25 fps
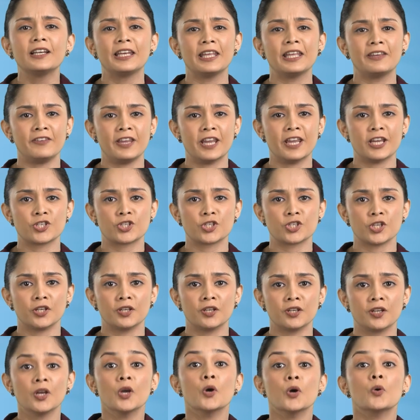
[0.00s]
deviation,
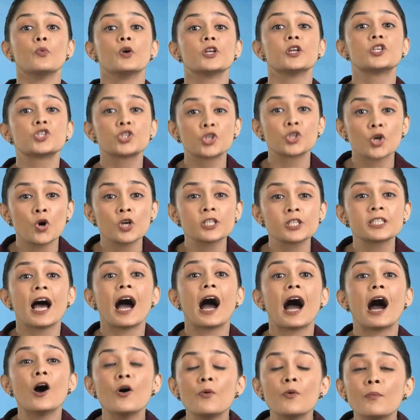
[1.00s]
which shows
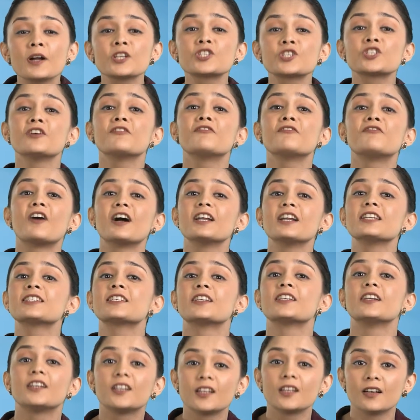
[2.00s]
how much the fund's
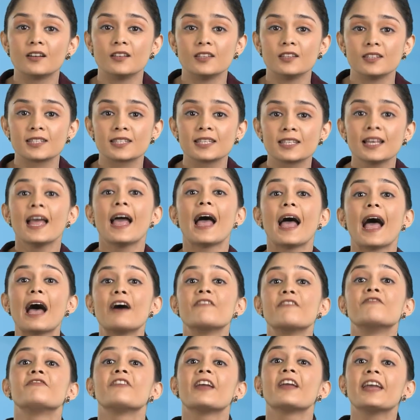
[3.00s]
returns
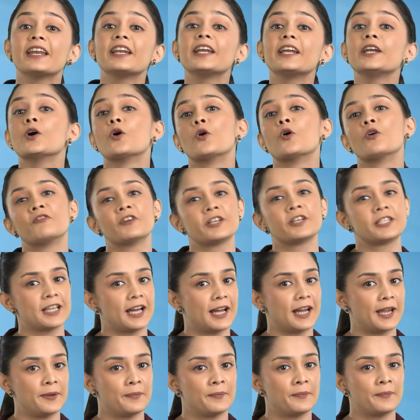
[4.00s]
have varied over
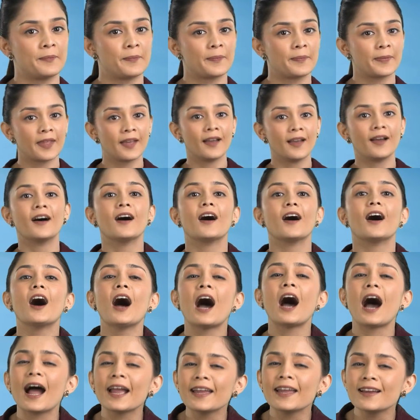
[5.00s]
time. A
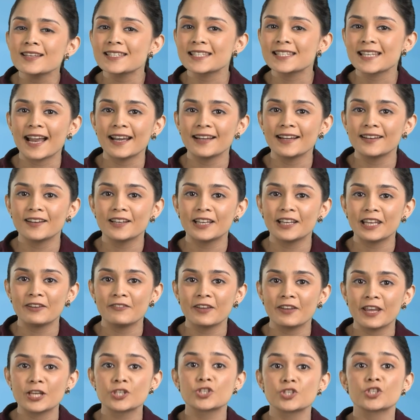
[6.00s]
higher standard
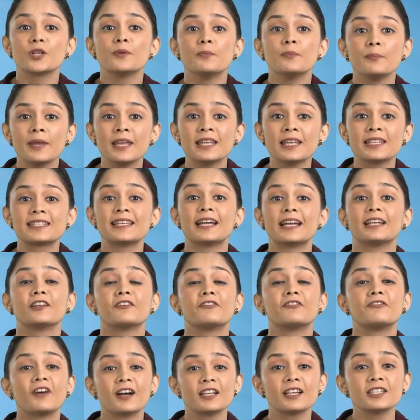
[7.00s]
deviation means that the
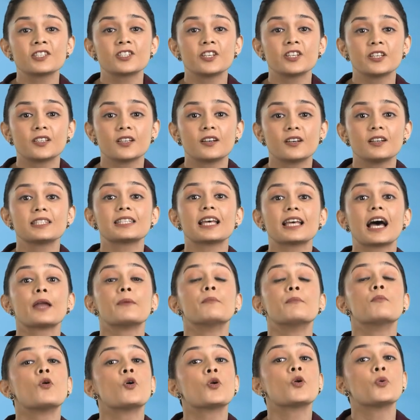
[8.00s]
fund's returns are
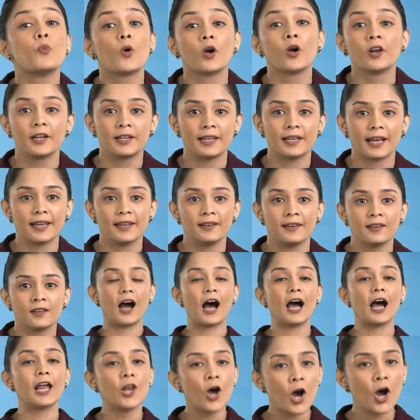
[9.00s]
more volatile.
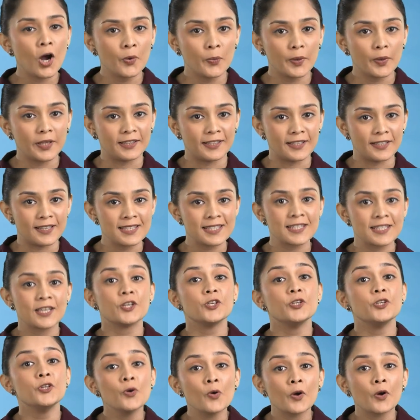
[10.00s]
Along with this,
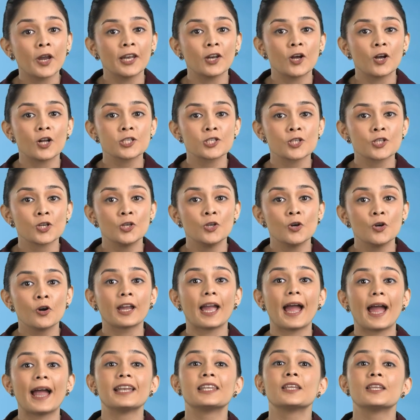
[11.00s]
you can also look
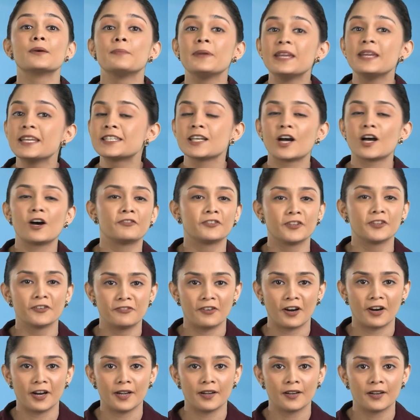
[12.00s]
at the beta of the
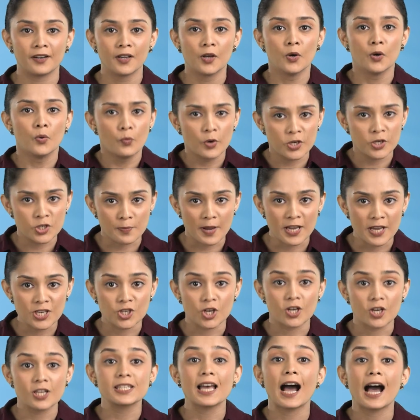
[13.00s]
fund, which
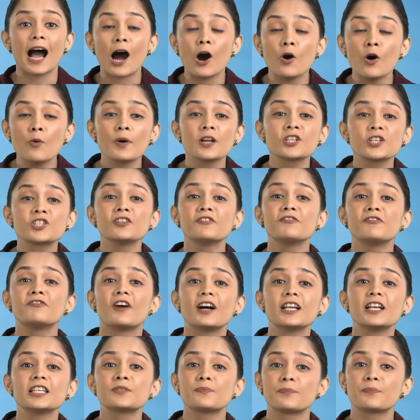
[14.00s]
measures how much the
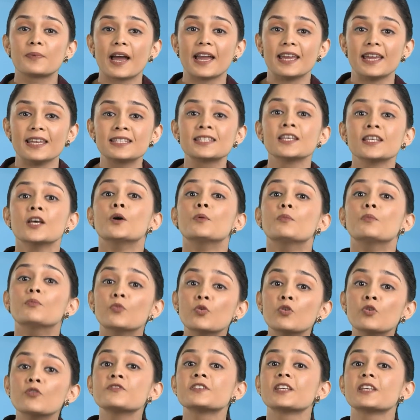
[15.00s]
fund's price
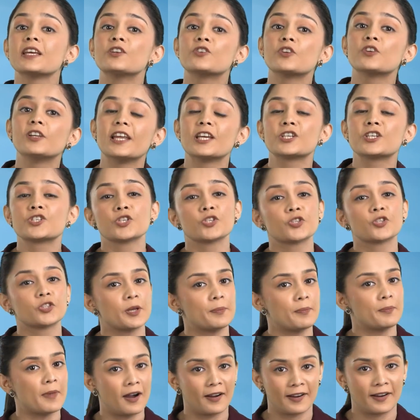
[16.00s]
moves in relation to the
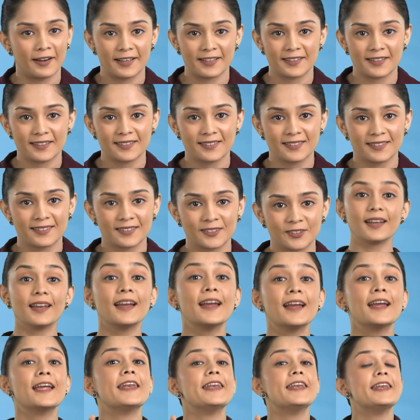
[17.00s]
market.
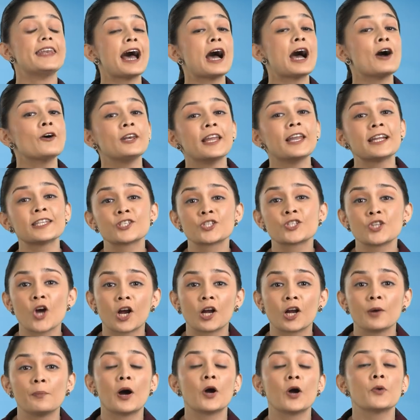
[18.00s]
Now let's talk
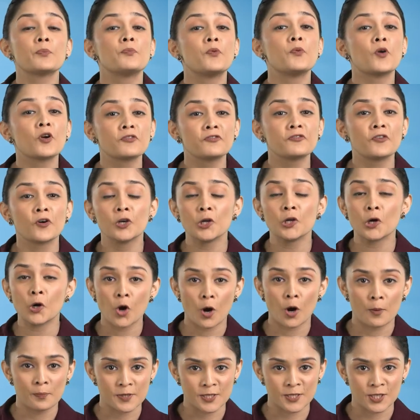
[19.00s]
about portfolio
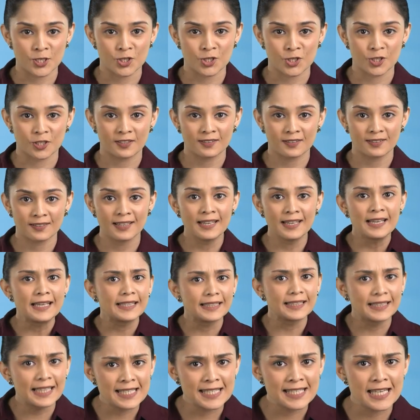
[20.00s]
composition.
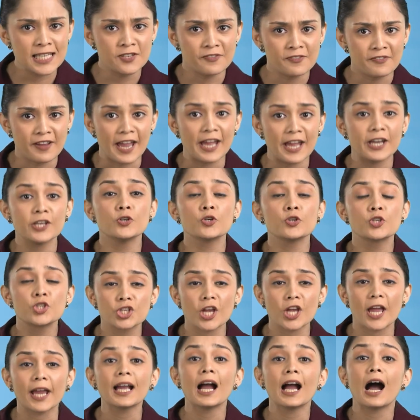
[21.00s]
This is where you
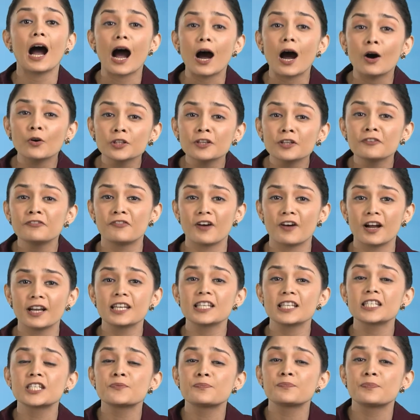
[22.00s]
check how the fund
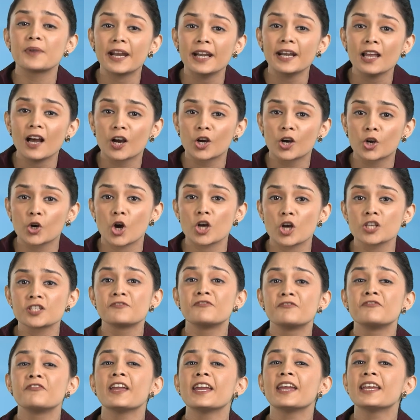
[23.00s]
is spread across
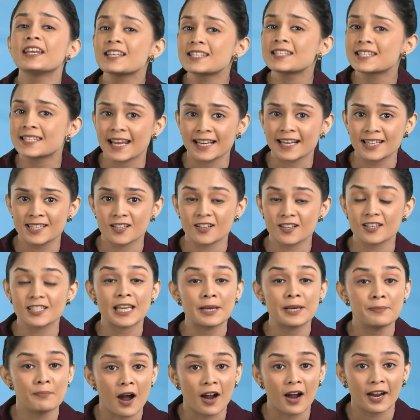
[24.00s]
various sectors
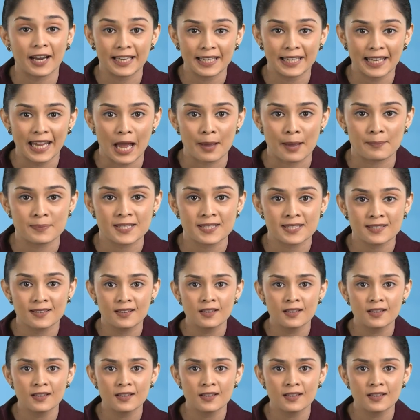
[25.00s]
and market caps.